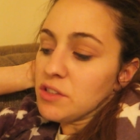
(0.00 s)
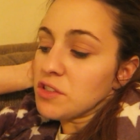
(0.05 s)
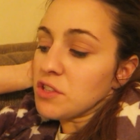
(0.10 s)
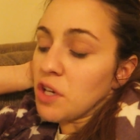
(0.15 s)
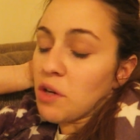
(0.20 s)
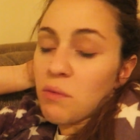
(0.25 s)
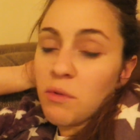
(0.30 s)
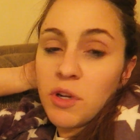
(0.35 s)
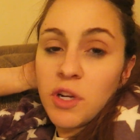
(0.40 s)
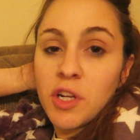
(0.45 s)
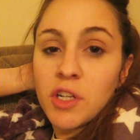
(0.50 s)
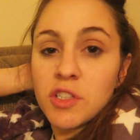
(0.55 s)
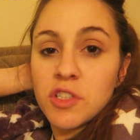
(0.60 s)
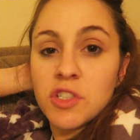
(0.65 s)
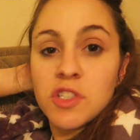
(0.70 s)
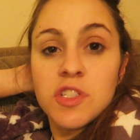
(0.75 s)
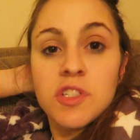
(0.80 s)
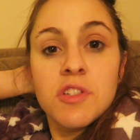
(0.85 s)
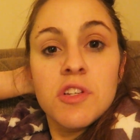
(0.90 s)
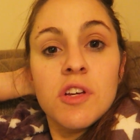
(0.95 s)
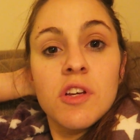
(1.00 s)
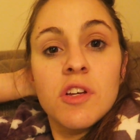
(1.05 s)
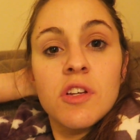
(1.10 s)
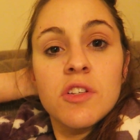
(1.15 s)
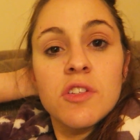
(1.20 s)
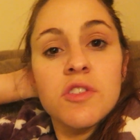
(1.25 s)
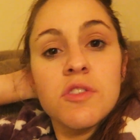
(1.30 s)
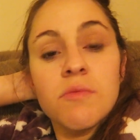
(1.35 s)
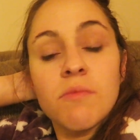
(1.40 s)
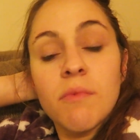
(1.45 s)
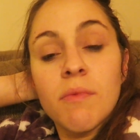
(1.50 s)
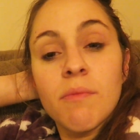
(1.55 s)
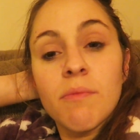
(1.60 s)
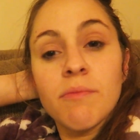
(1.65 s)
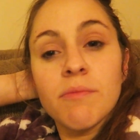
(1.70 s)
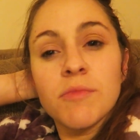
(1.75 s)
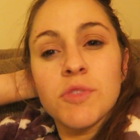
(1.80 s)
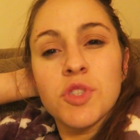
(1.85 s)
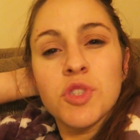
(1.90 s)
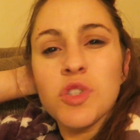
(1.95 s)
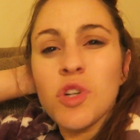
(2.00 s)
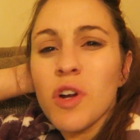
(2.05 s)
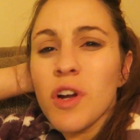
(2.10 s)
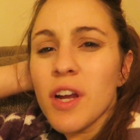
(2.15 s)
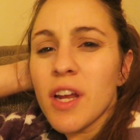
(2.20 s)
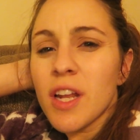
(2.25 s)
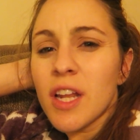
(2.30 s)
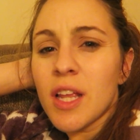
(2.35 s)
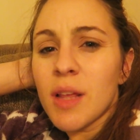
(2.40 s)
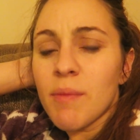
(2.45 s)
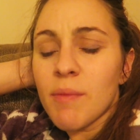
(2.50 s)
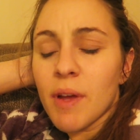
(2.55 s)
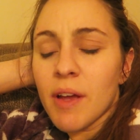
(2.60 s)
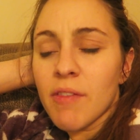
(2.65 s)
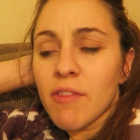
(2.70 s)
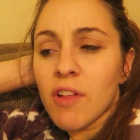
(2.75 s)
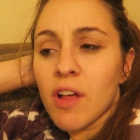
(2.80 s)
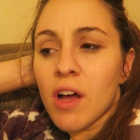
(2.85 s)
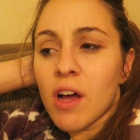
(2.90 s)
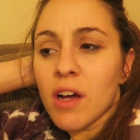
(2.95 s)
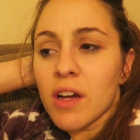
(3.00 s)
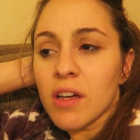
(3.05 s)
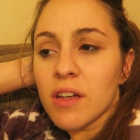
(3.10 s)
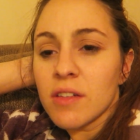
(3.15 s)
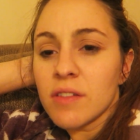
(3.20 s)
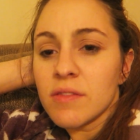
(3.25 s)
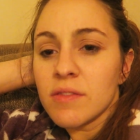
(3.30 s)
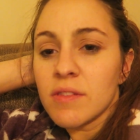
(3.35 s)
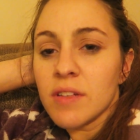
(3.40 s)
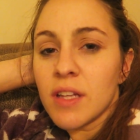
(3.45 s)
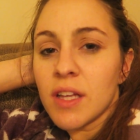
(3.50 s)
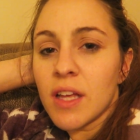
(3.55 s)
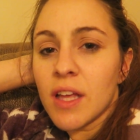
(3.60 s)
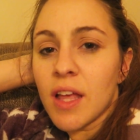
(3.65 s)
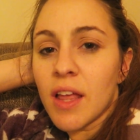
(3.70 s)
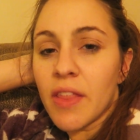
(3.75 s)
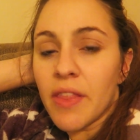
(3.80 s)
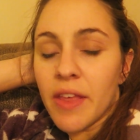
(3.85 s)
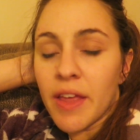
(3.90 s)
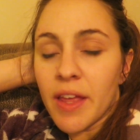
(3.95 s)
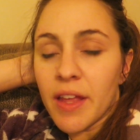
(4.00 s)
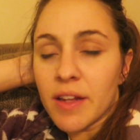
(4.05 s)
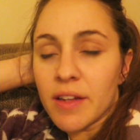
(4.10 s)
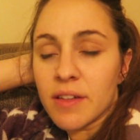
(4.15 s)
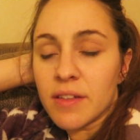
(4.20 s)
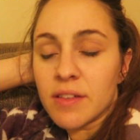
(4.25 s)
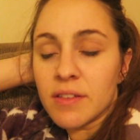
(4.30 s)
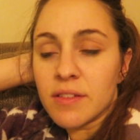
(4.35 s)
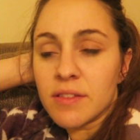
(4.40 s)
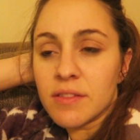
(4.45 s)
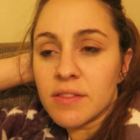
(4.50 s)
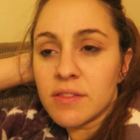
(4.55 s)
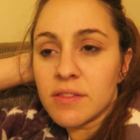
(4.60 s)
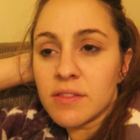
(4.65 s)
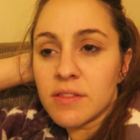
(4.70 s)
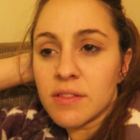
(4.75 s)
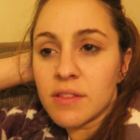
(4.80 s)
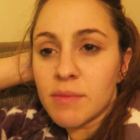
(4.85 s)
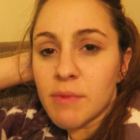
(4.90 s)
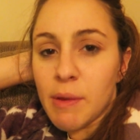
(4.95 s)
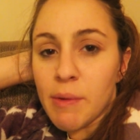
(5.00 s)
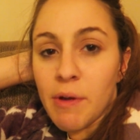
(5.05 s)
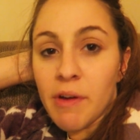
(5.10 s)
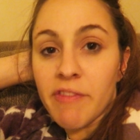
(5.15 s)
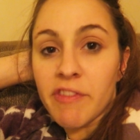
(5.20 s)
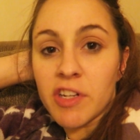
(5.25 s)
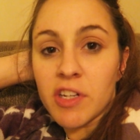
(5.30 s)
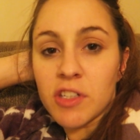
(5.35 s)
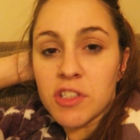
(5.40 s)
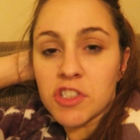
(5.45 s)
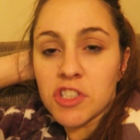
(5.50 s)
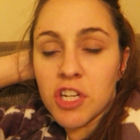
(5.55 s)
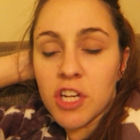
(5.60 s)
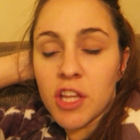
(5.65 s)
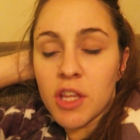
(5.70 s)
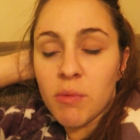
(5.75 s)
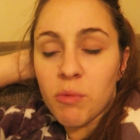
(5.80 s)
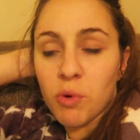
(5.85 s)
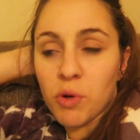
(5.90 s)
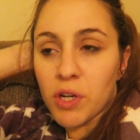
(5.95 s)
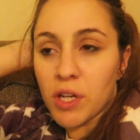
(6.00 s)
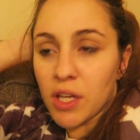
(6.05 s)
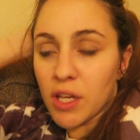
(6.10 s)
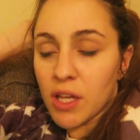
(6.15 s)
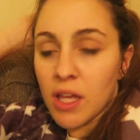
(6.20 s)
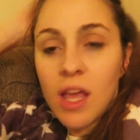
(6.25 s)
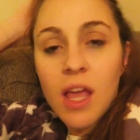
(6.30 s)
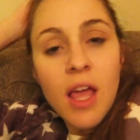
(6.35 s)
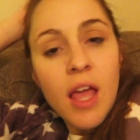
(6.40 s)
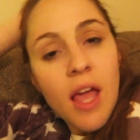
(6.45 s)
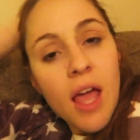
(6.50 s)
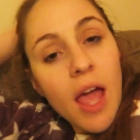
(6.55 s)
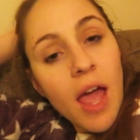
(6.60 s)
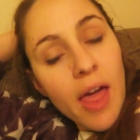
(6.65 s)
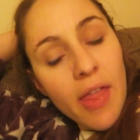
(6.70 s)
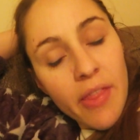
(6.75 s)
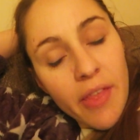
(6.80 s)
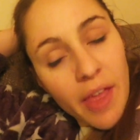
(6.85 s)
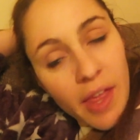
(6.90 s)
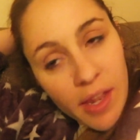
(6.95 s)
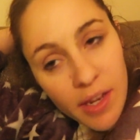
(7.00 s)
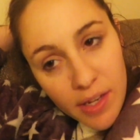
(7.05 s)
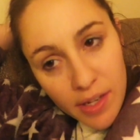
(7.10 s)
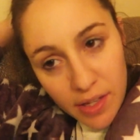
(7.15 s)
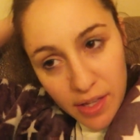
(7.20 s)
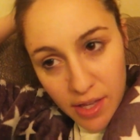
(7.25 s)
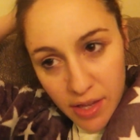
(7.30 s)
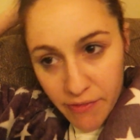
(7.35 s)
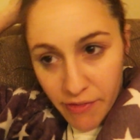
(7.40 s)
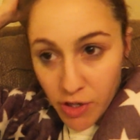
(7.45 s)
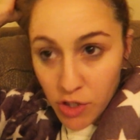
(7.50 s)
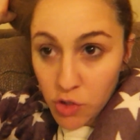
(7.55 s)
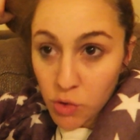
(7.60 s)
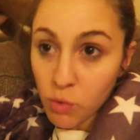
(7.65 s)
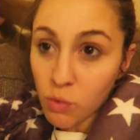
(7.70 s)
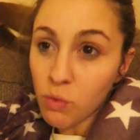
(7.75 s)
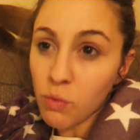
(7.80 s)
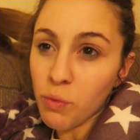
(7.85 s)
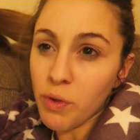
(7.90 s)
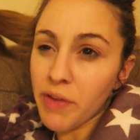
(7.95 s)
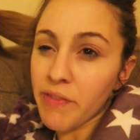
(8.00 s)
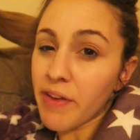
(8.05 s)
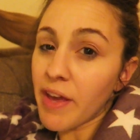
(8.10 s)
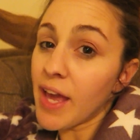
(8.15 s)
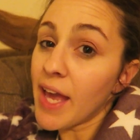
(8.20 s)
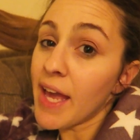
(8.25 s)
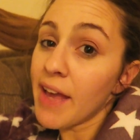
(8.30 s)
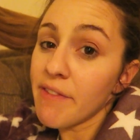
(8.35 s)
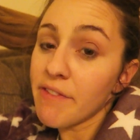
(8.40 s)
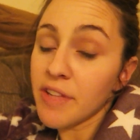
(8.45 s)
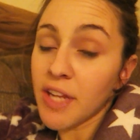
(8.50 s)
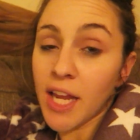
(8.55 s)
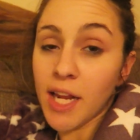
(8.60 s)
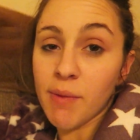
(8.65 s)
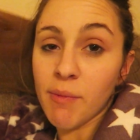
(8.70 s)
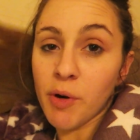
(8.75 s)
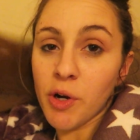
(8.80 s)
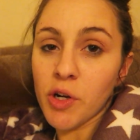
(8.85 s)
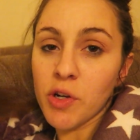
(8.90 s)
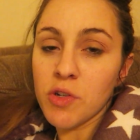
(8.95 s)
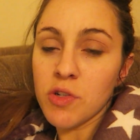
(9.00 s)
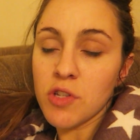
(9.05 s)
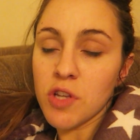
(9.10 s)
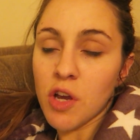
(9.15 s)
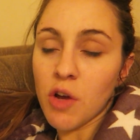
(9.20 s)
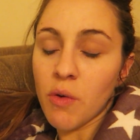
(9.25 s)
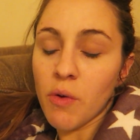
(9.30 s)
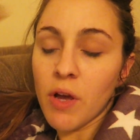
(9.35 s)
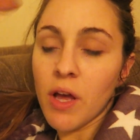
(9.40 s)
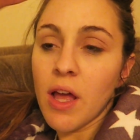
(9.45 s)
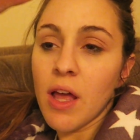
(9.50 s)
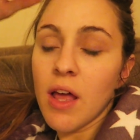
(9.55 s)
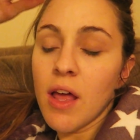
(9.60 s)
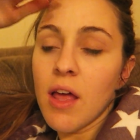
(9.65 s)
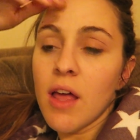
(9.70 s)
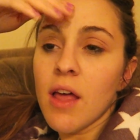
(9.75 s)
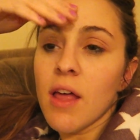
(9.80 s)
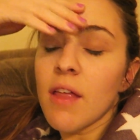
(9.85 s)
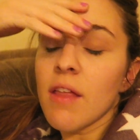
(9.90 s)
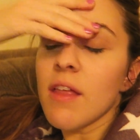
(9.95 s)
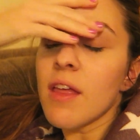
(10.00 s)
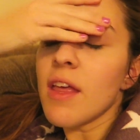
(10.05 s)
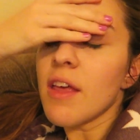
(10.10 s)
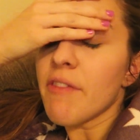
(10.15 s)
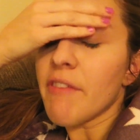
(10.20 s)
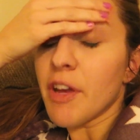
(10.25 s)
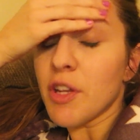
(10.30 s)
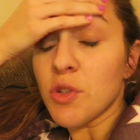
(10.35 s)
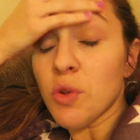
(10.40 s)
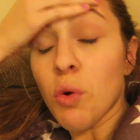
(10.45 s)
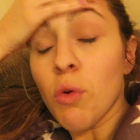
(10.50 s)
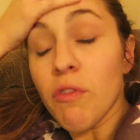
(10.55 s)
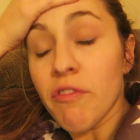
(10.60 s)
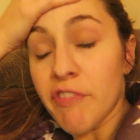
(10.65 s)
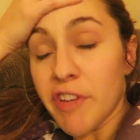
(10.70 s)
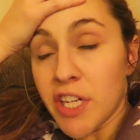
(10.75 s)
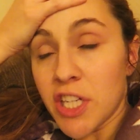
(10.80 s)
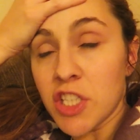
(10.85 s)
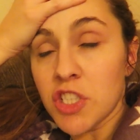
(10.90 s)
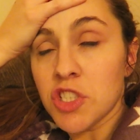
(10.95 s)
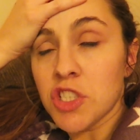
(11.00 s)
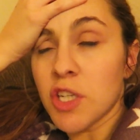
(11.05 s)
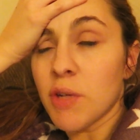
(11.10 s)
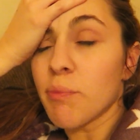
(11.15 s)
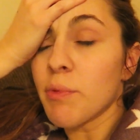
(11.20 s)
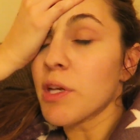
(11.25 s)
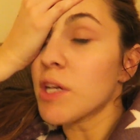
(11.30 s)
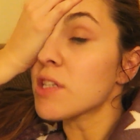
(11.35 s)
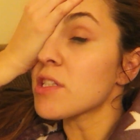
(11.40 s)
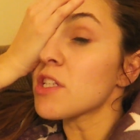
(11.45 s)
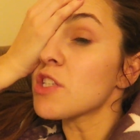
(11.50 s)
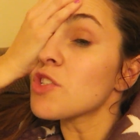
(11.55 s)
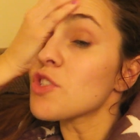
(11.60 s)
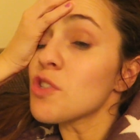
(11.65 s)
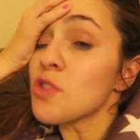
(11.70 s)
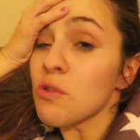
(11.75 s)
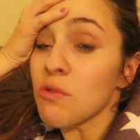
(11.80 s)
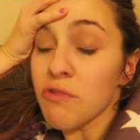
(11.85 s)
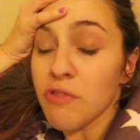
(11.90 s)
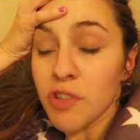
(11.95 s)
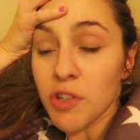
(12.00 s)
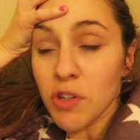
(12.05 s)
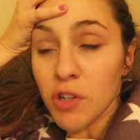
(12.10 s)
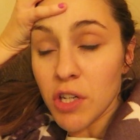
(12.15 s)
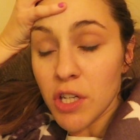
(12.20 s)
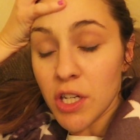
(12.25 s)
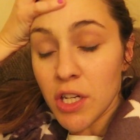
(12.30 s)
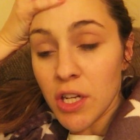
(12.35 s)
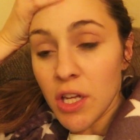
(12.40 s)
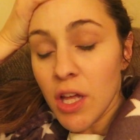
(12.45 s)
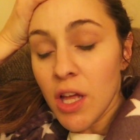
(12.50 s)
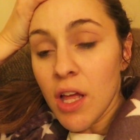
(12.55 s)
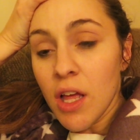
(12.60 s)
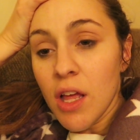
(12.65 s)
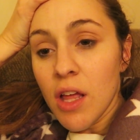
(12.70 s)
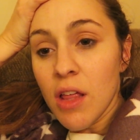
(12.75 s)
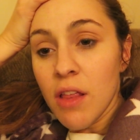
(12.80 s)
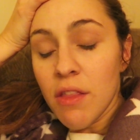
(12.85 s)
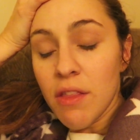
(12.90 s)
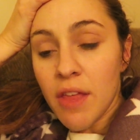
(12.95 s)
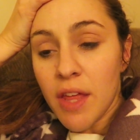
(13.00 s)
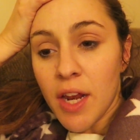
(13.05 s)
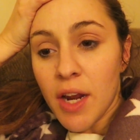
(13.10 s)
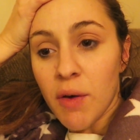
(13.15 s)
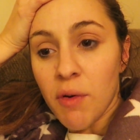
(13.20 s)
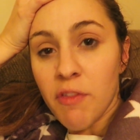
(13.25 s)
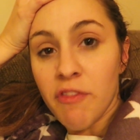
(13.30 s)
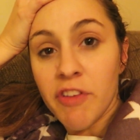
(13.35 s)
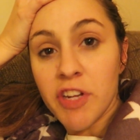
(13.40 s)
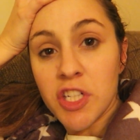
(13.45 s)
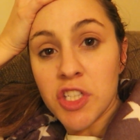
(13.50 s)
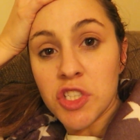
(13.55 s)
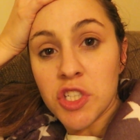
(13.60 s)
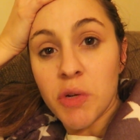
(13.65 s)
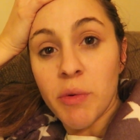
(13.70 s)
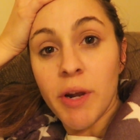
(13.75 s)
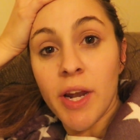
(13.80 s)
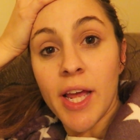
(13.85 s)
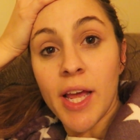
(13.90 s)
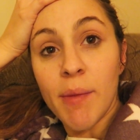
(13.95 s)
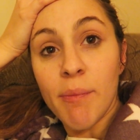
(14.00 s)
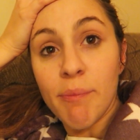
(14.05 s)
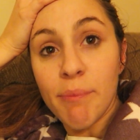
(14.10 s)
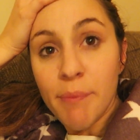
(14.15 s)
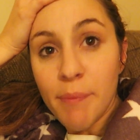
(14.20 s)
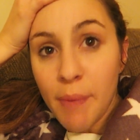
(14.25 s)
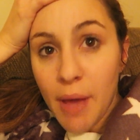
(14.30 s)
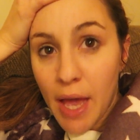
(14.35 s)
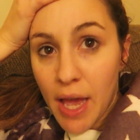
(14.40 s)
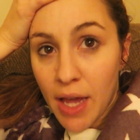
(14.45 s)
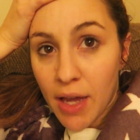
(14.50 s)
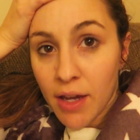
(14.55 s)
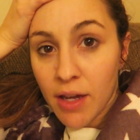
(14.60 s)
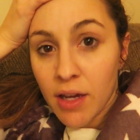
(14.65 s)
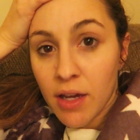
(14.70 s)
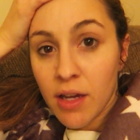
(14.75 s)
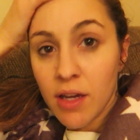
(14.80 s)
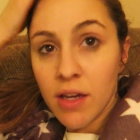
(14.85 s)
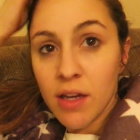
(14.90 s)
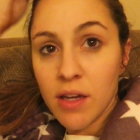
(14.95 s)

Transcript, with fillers: So I'm gonna just start editing my vlog and then maybe I'll finish it in the morning. And then if I don't, we have a half day tomorrow, so if I don't finish it because I just don't feel good, then I will finish it when I get back.